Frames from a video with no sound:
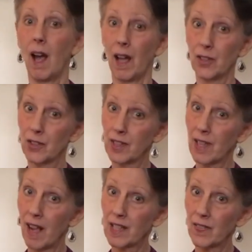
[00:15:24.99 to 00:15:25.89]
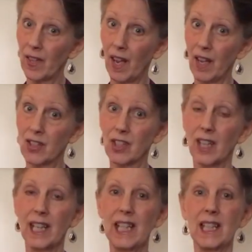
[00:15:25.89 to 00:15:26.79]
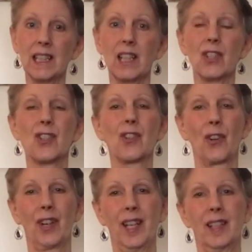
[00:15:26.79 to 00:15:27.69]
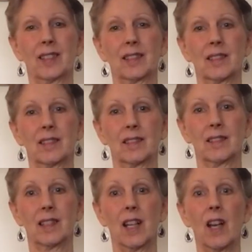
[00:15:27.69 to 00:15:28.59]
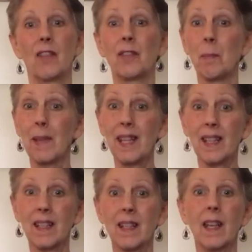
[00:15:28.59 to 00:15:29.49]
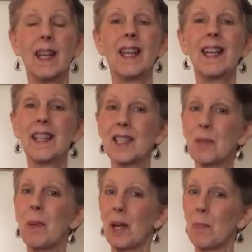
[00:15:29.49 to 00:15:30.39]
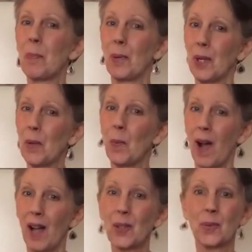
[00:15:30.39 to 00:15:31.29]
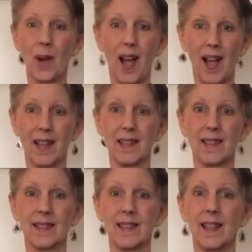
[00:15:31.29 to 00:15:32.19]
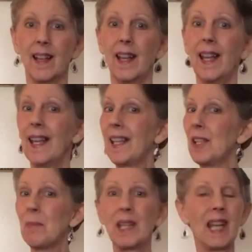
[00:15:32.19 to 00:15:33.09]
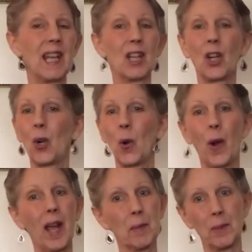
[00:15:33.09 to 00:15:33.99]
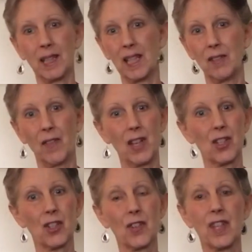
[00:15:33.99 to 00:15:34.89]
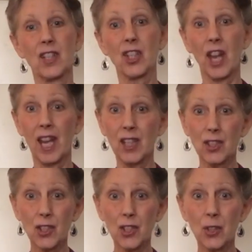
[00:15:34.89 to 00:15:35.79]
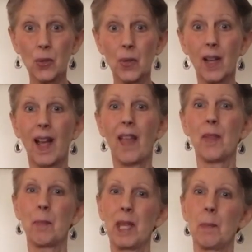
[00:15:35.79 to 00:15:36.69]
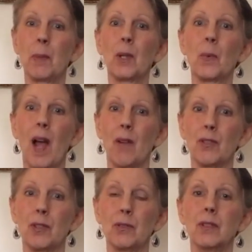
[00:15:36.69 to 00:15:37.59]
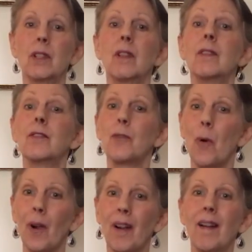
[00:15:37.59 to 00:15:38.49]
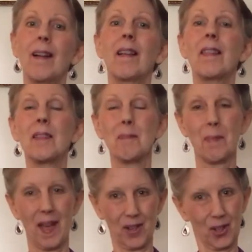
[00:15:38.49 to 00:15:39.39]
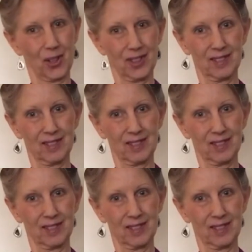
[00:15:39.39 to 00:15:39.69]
on your detoxification and healing journey. For me, it has been a pretty wild ride. It can be an incredible adventure that changes you and the people around you for the better.